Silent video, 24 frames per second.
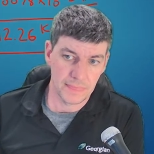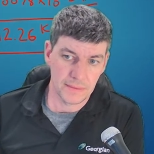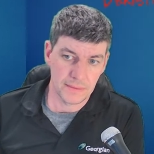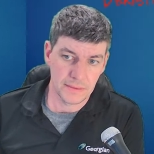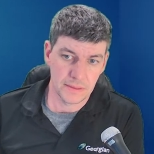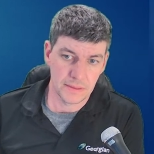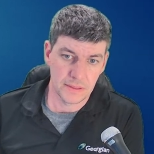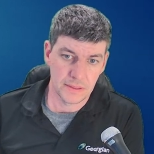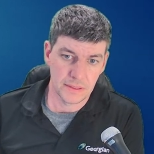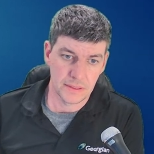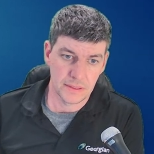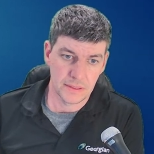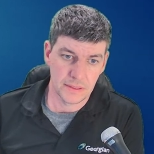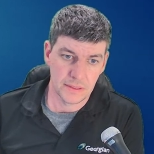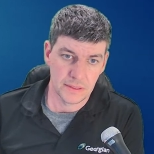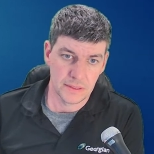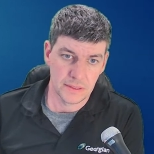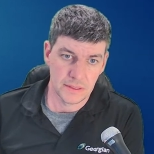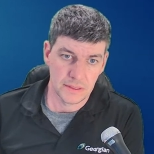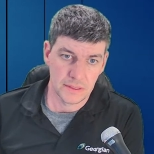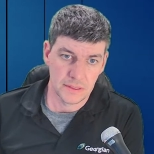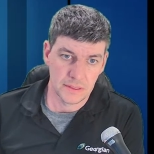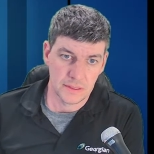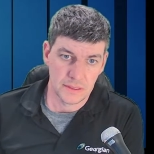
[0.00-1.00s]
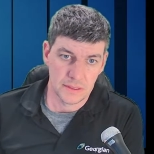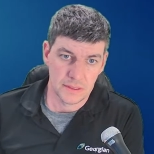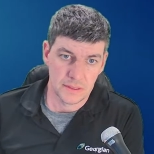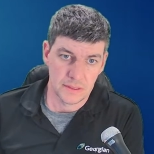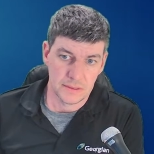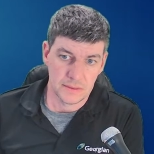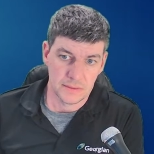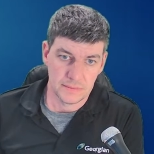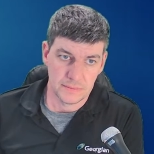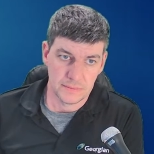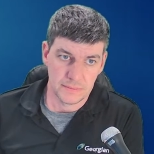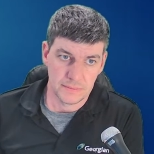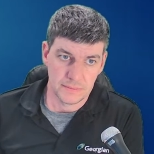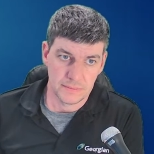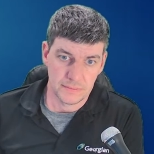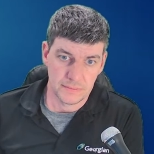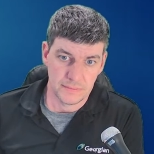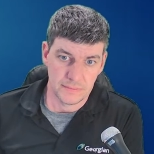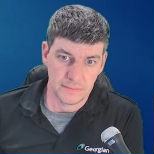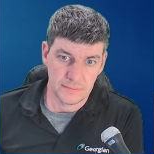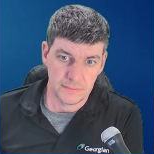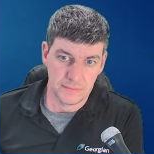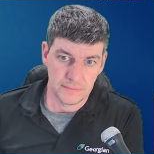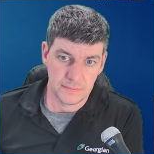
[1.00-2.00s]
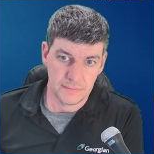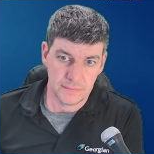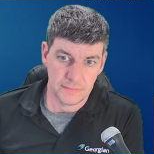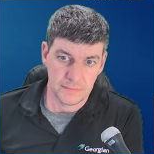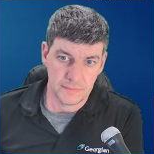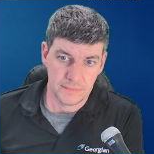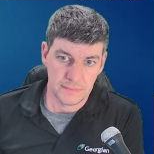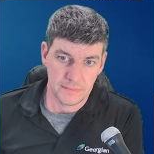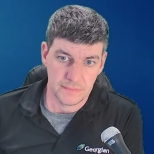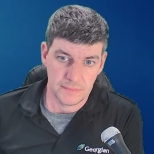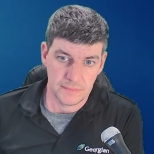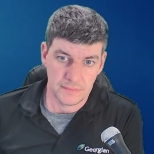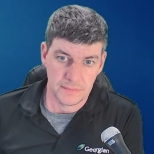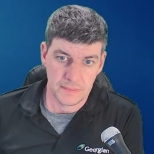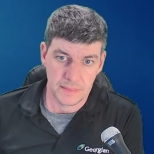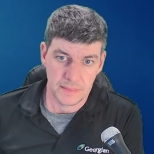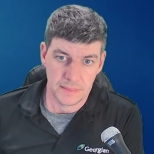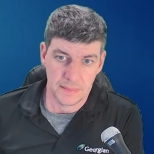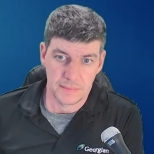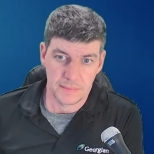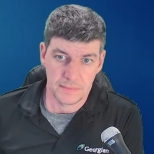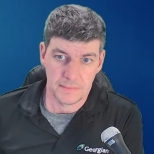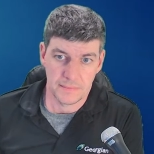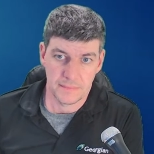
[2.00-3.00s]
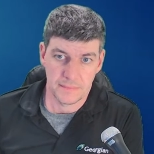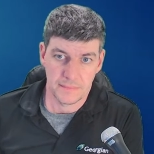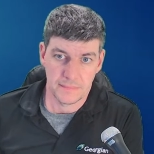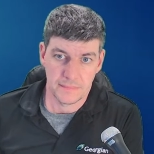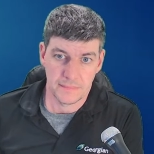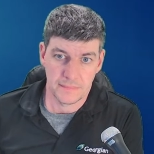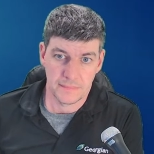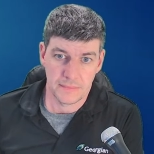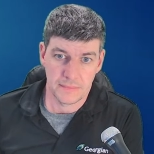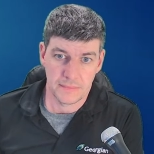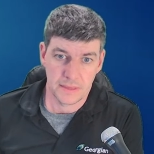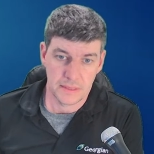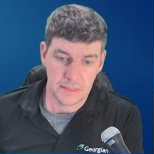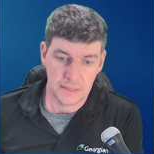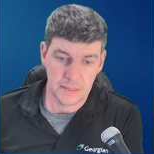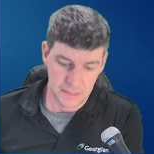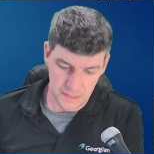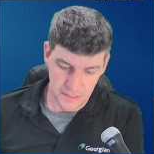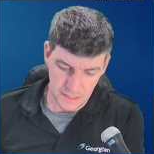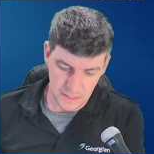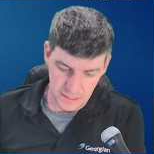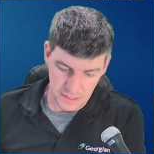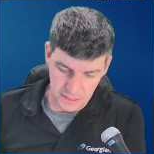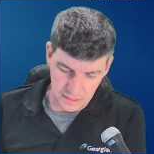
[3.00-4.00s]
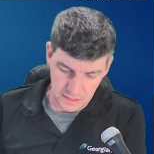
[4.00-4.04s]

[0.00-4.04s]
(no one is talking)